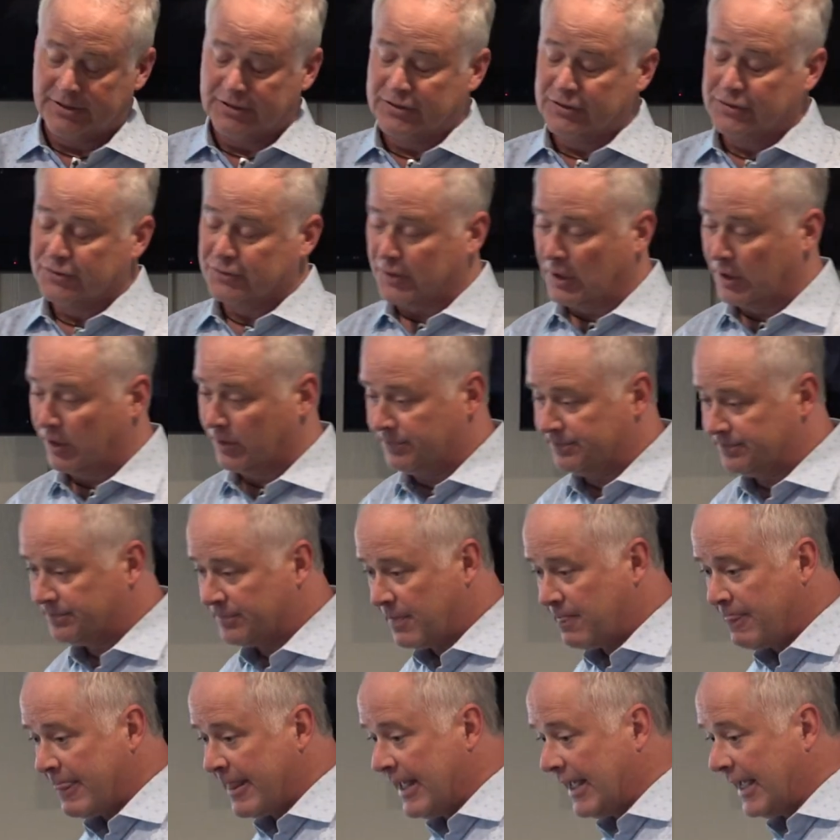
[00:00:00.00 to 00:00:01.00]
So,
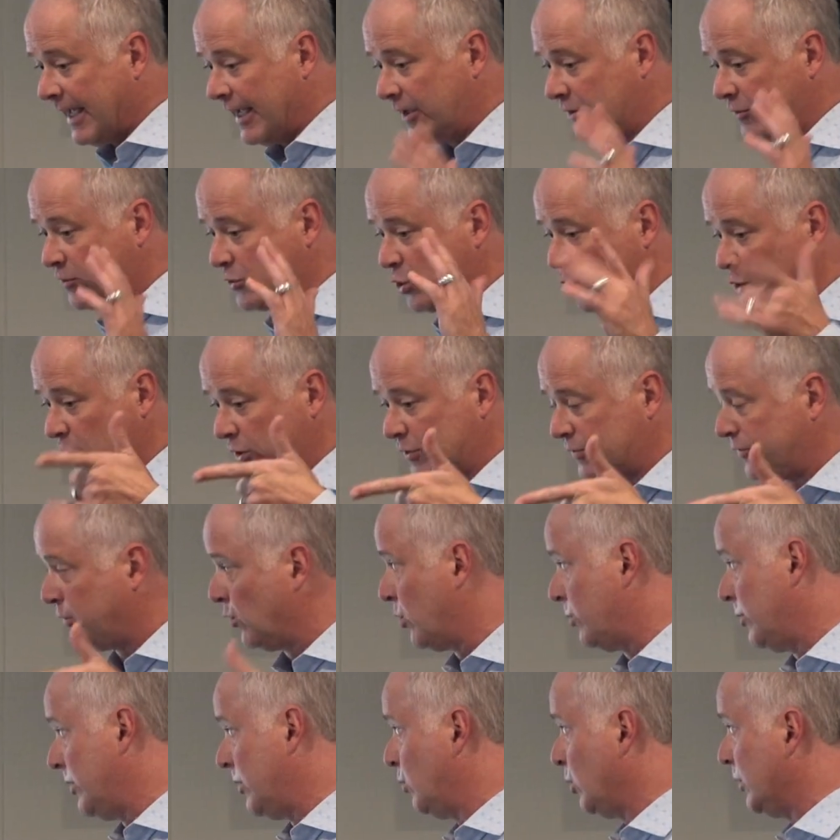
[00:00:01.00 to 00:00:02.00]
as George
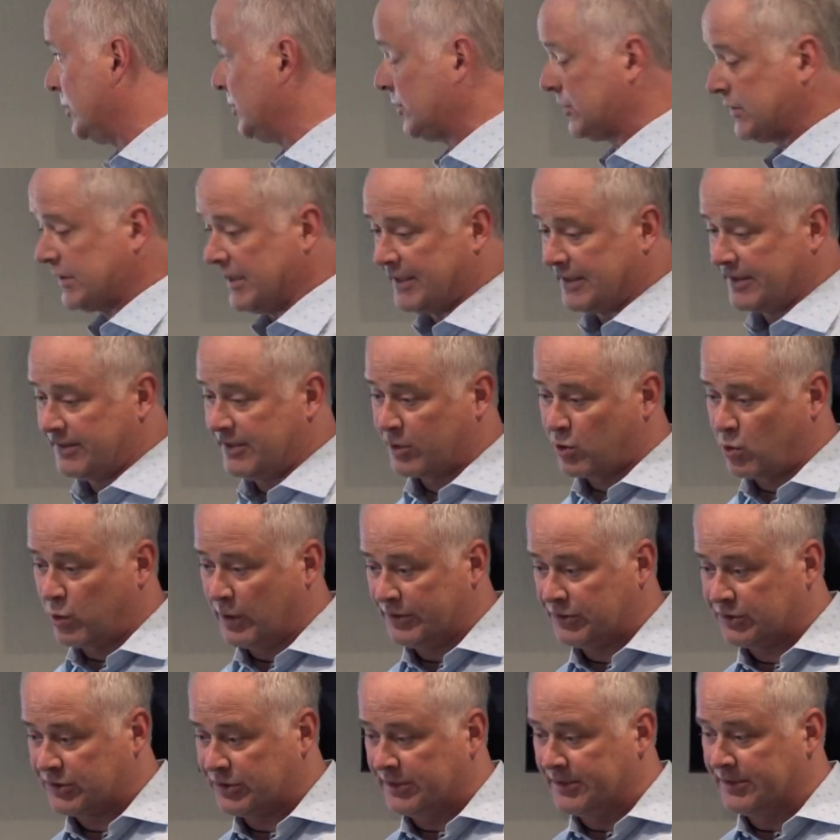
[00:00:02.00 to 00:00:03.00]
Foreman once said, the
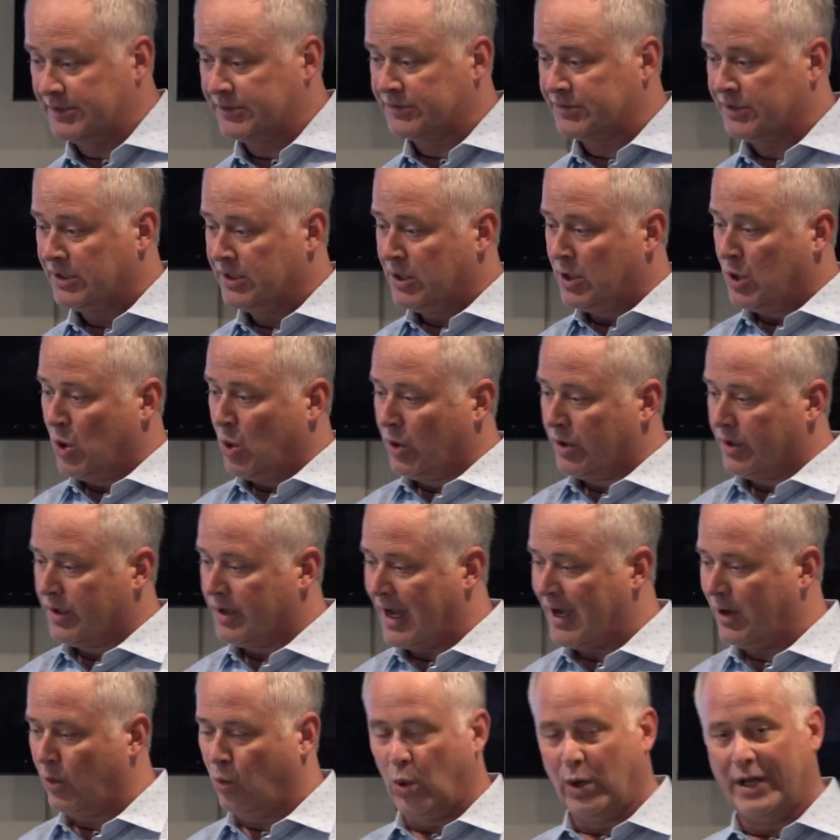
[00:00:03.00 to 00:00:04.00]
question is
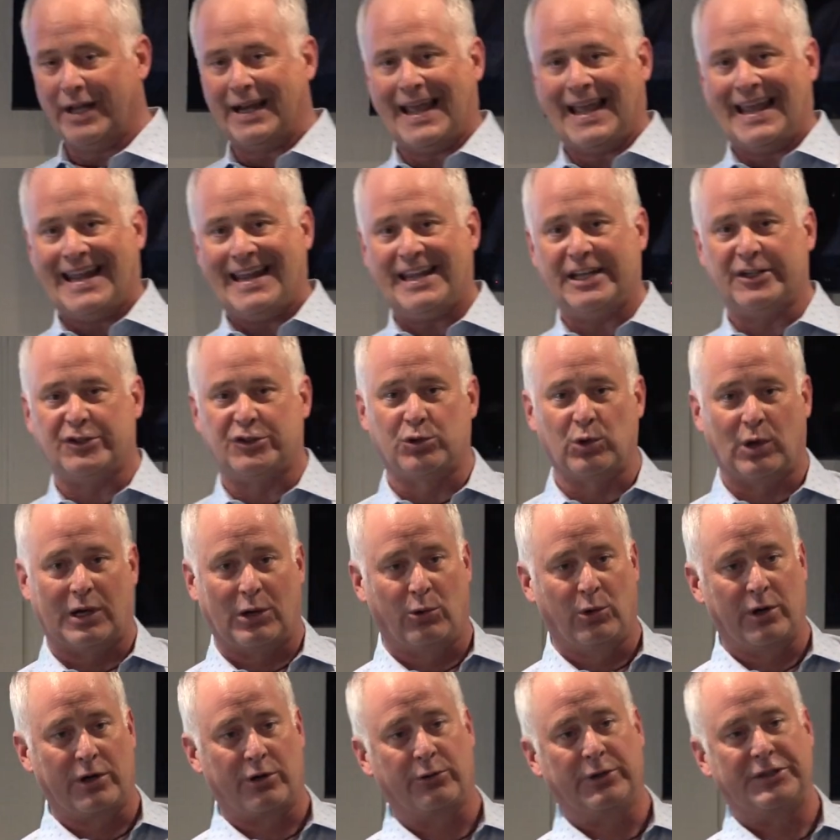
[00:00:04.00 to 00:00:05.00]
not what age do I
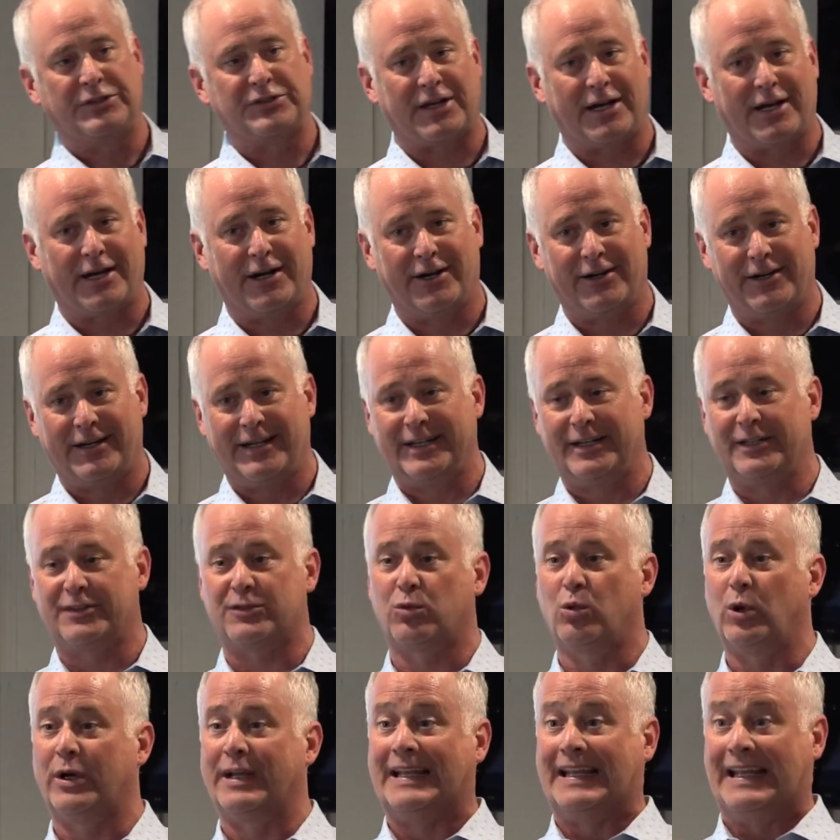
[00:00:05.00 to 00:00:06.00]
want to retire at, it's
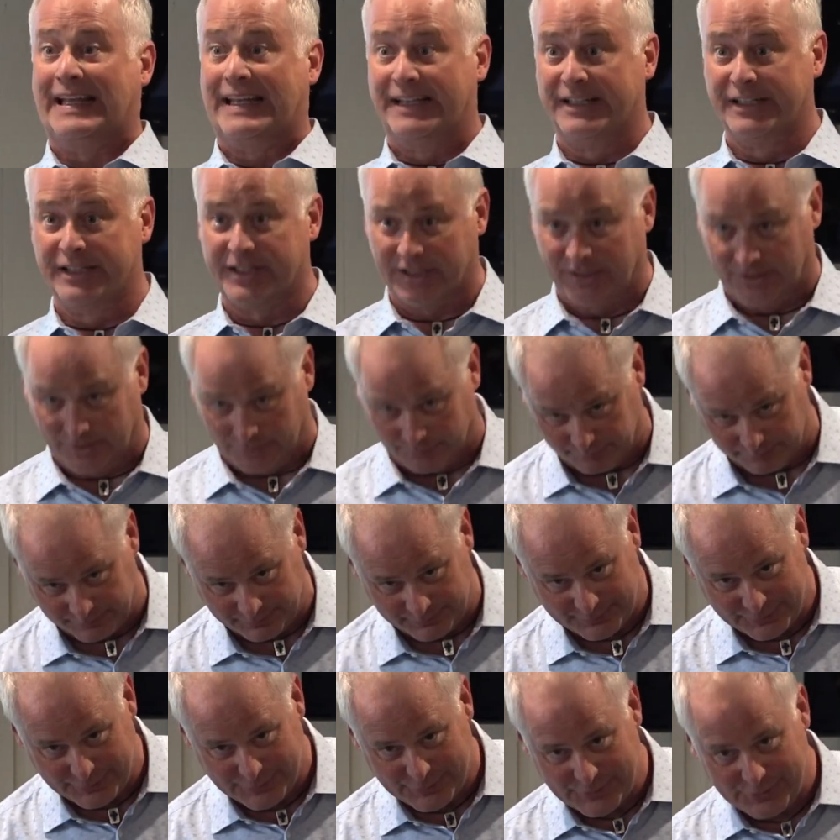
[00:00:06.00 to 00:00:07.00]
what income.
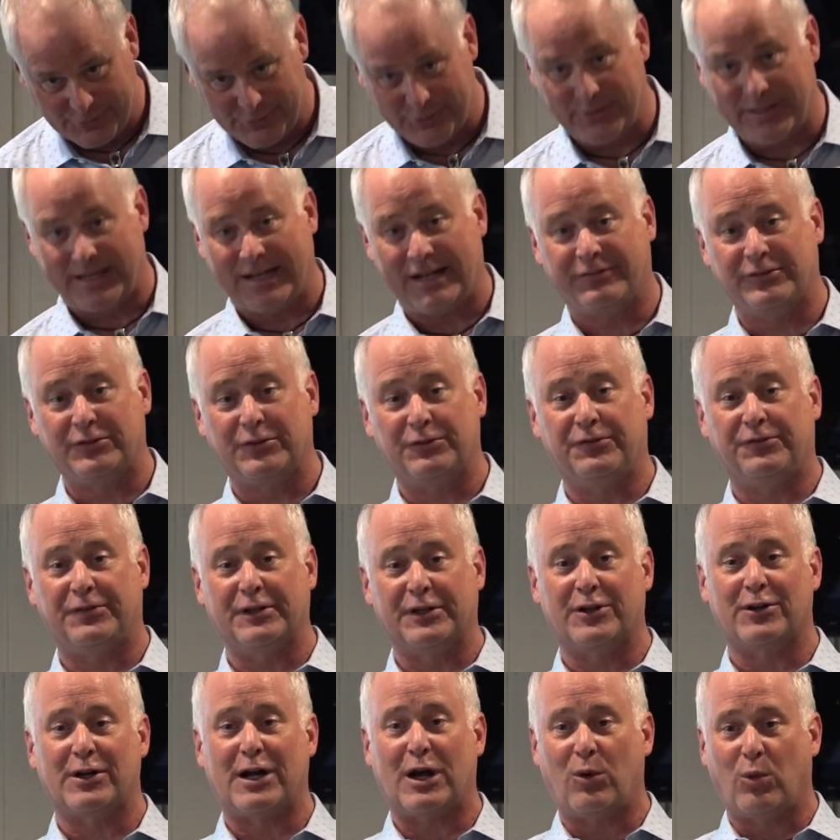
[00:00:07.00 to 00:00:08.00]
You have to
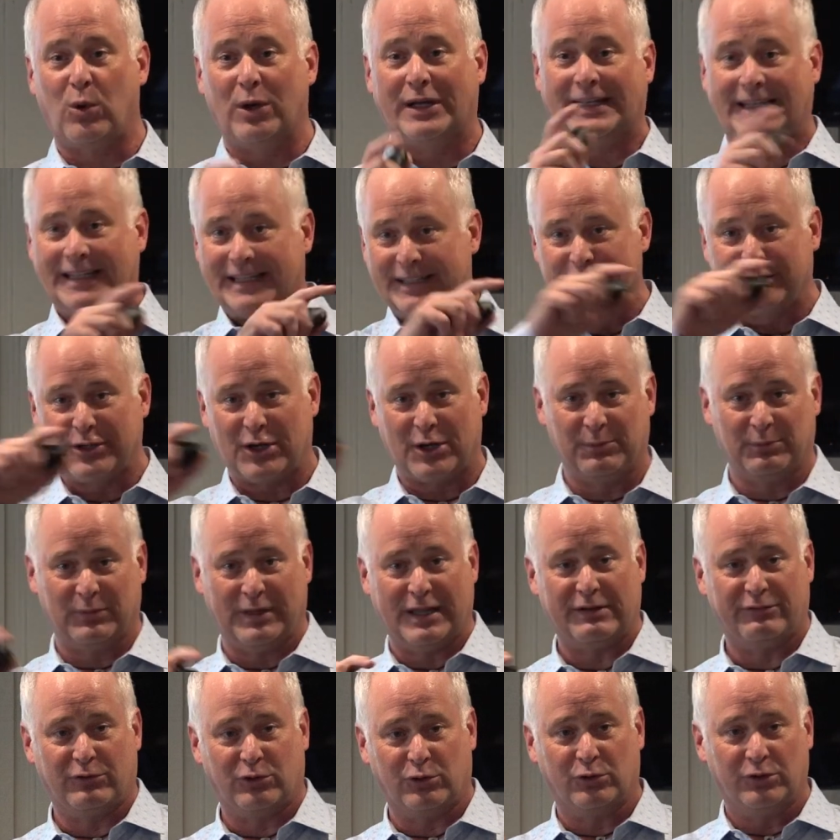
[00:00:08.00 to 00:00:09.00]
figure out what income
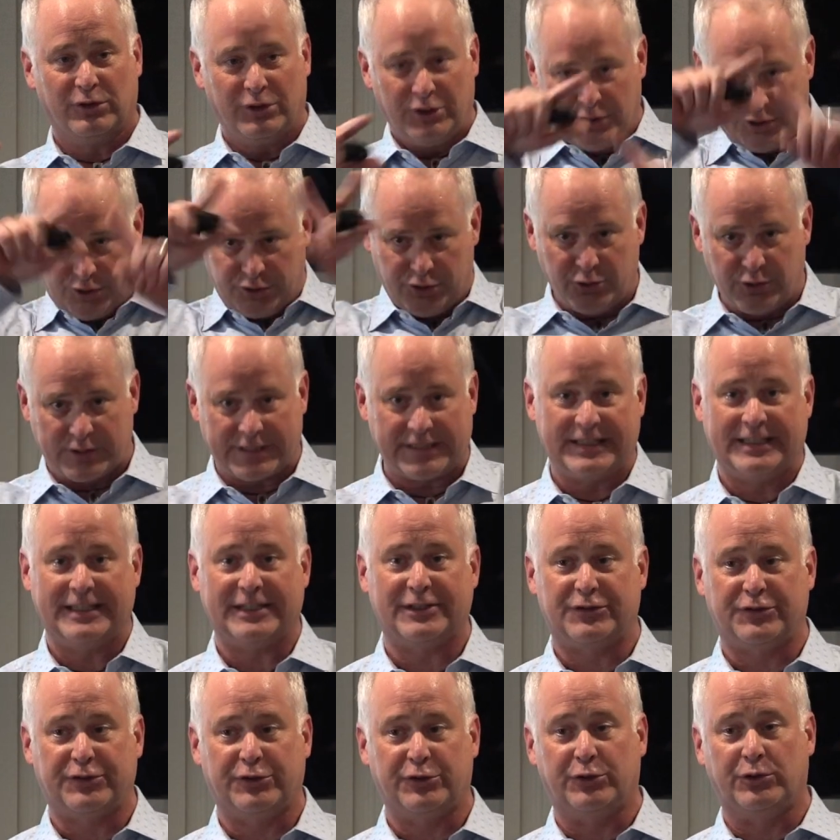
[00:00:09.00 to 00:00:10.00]
level you can
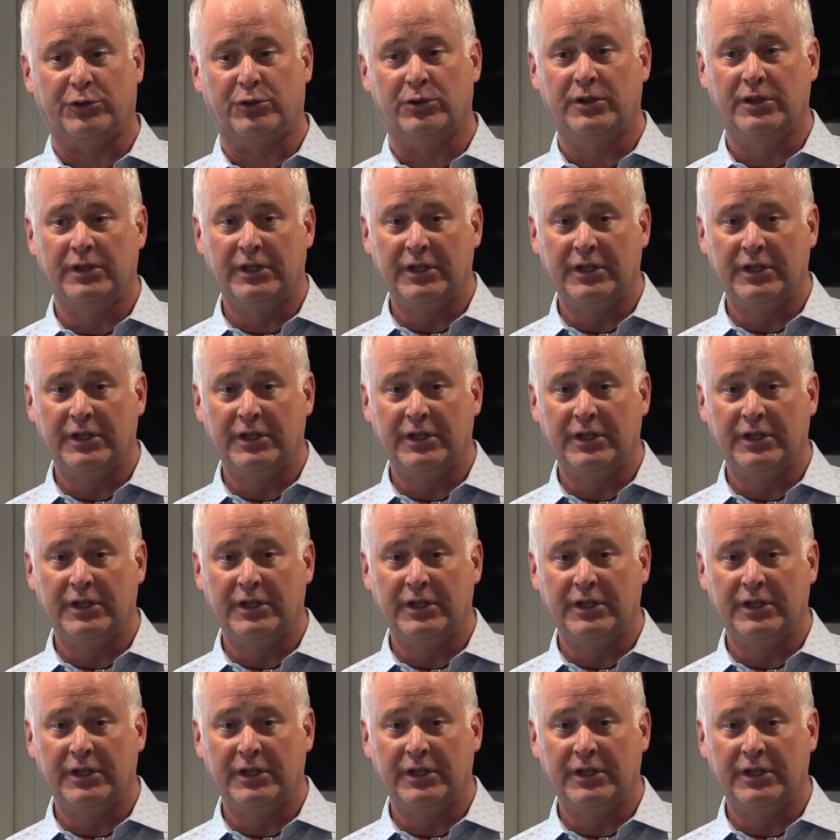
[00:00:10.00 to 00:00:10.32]
get to